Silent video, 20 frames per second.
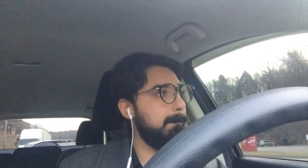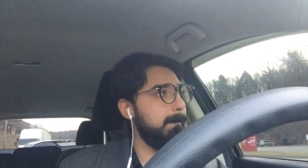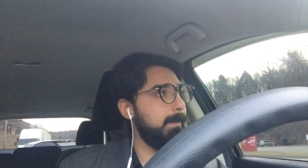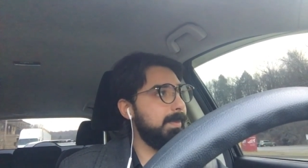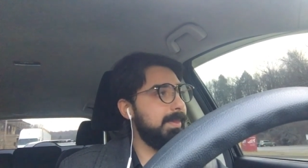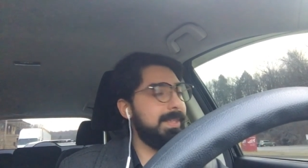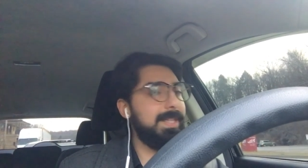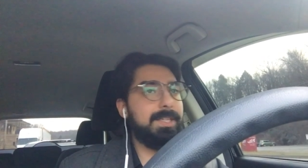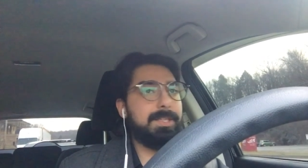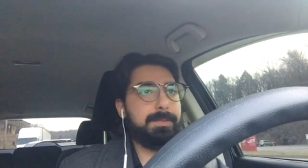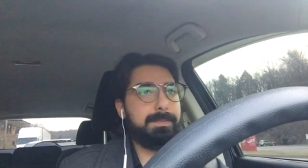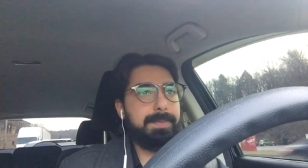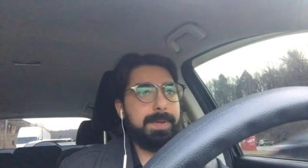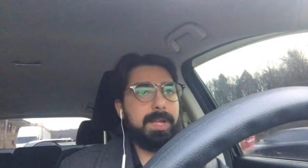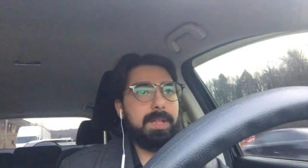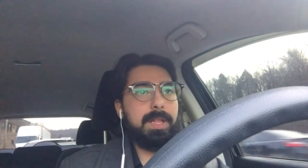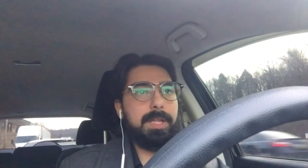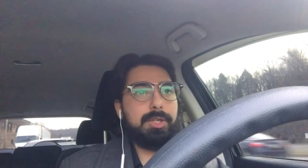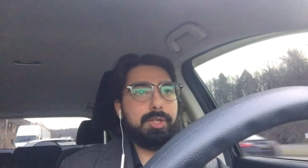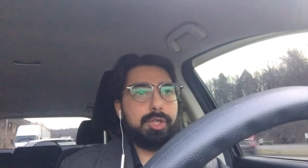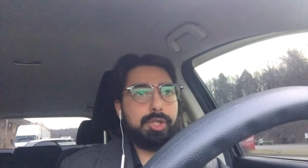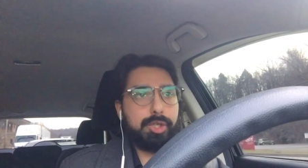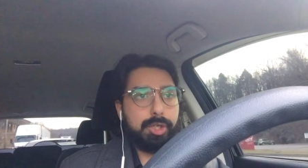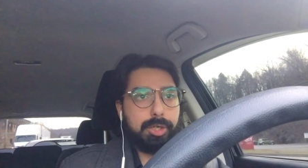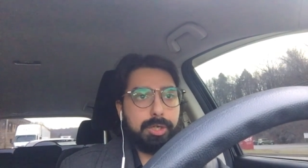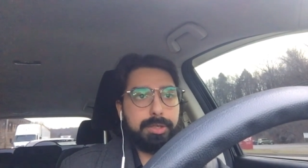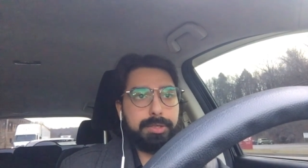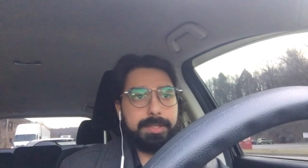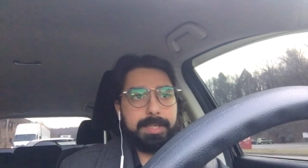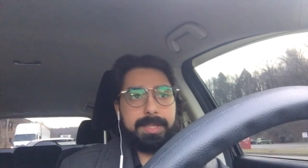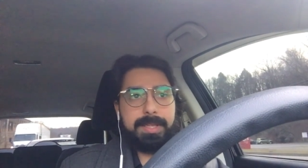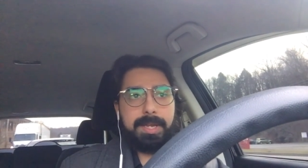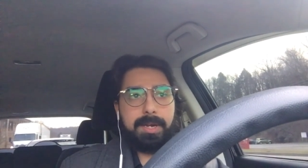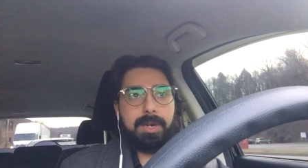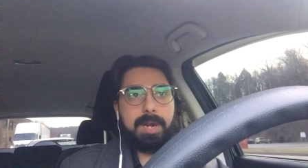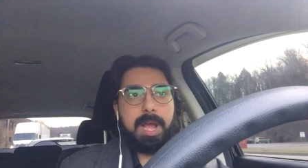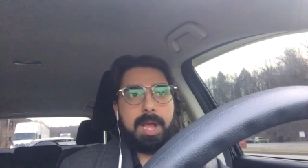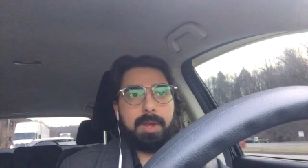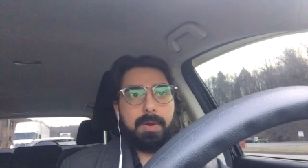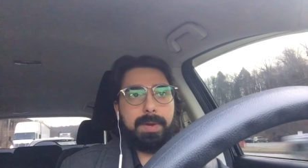This bill ensures that they're
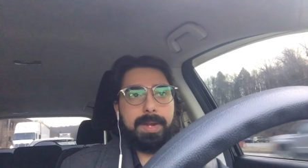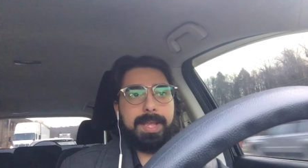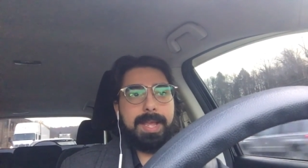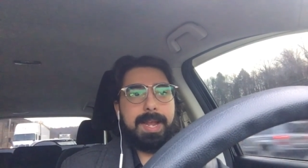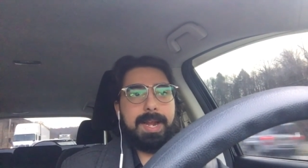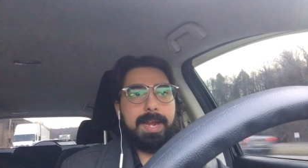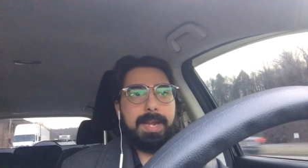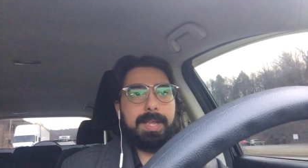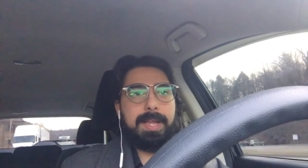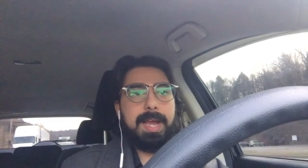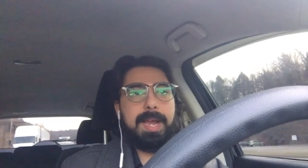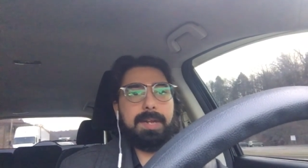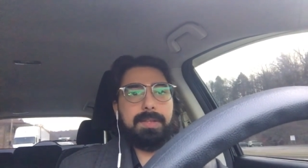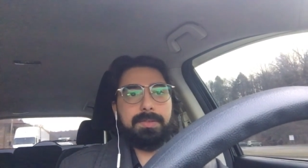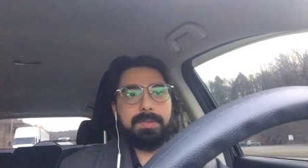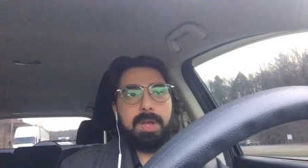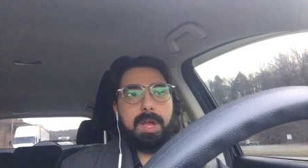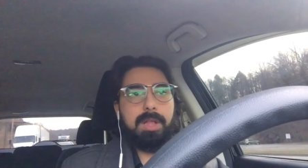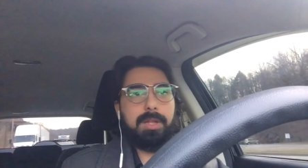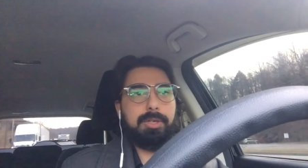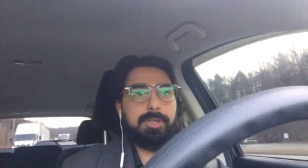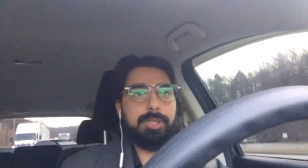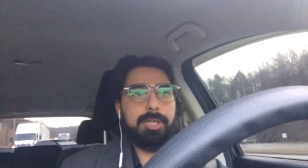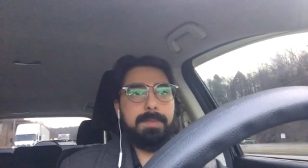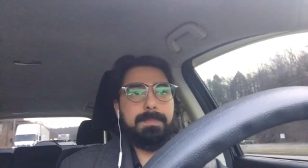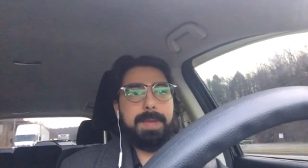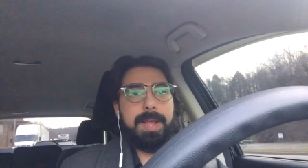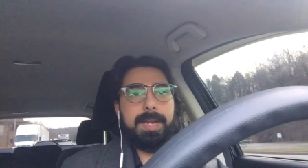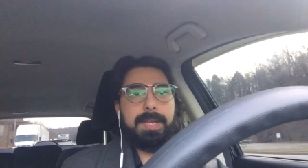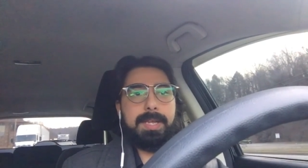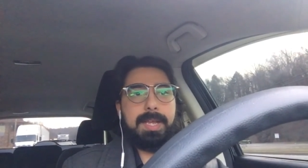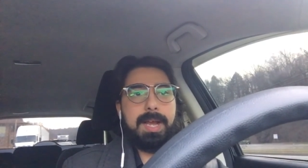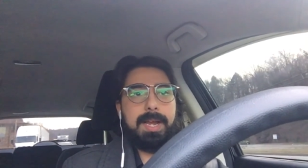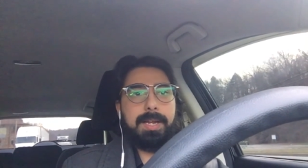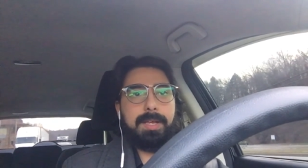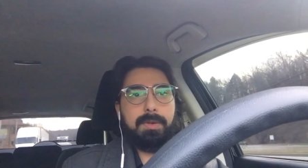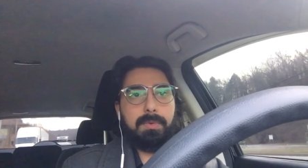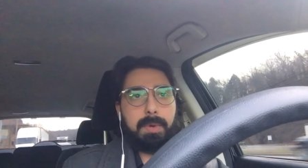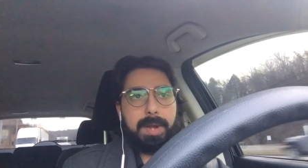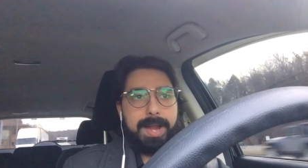not going to get any kind of scholarship, any kind
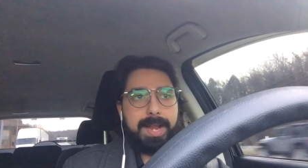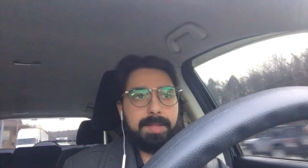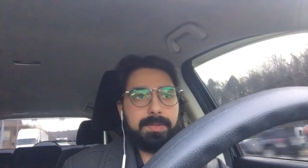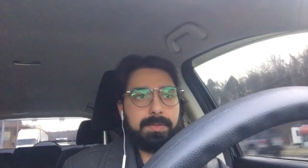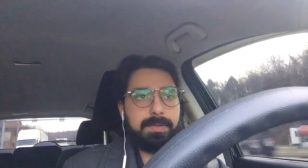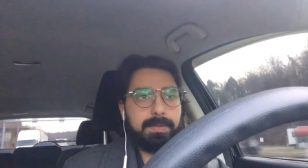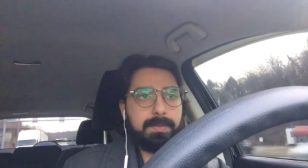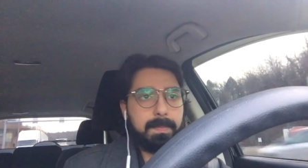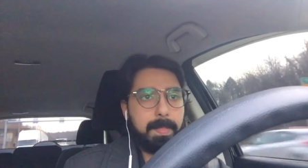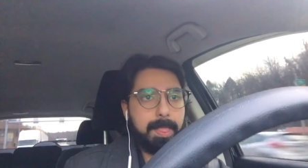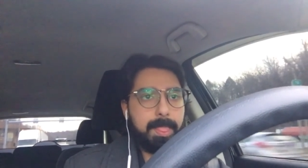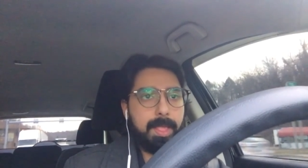of grants.